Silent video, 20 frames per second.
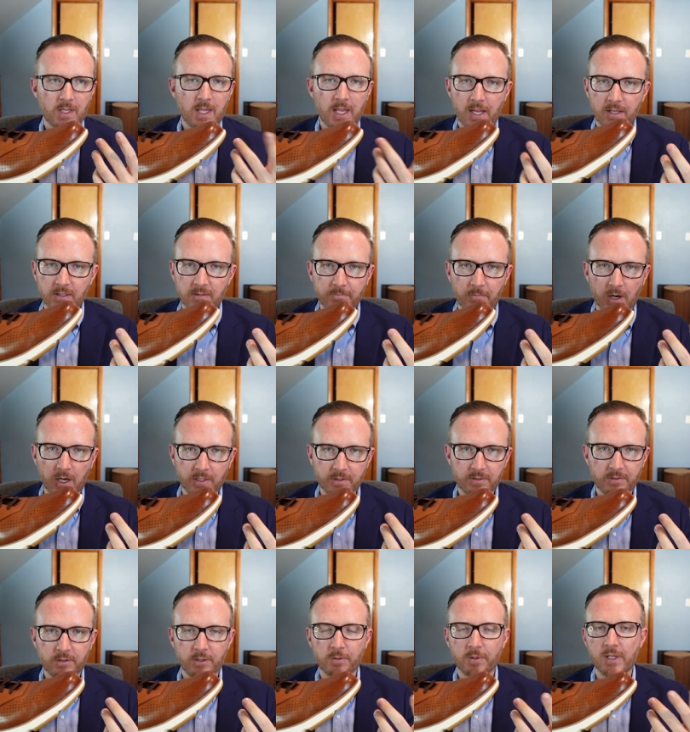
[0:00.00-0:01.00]
Ace Marks
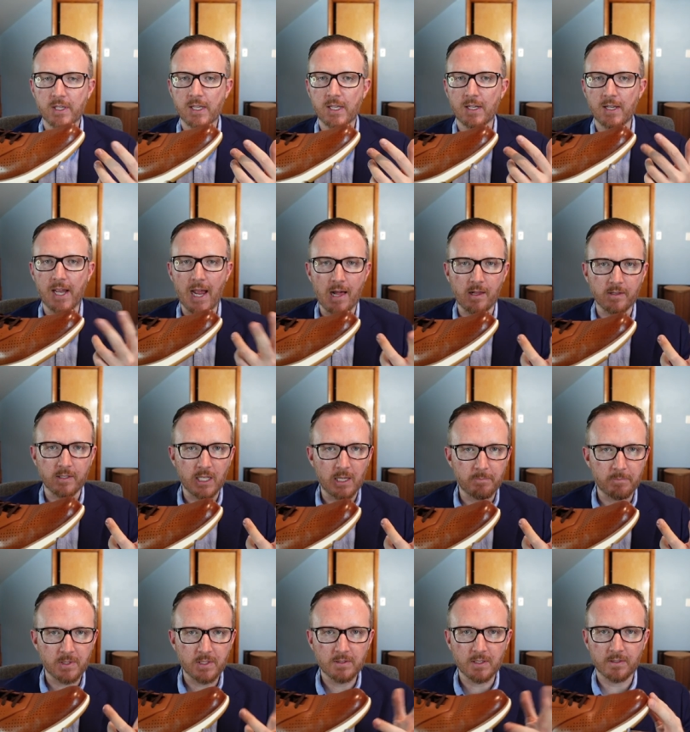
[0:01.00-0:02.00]
is doing it. Allen
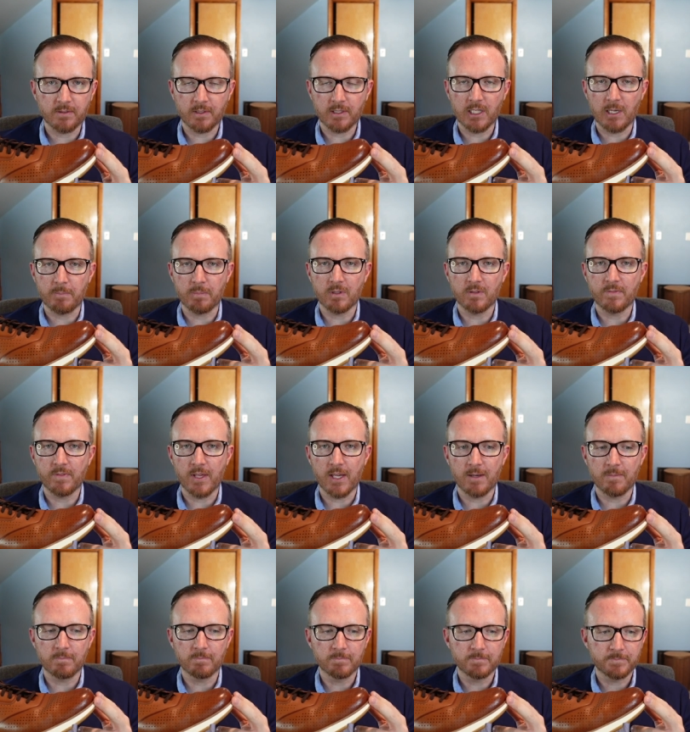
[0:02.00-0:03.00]
Edmonds has a couple of
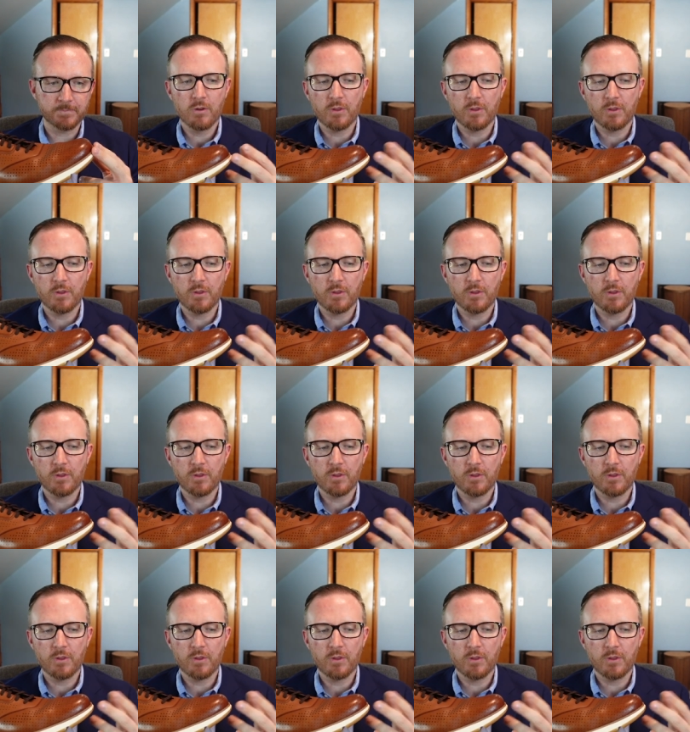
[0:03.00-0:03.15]
them.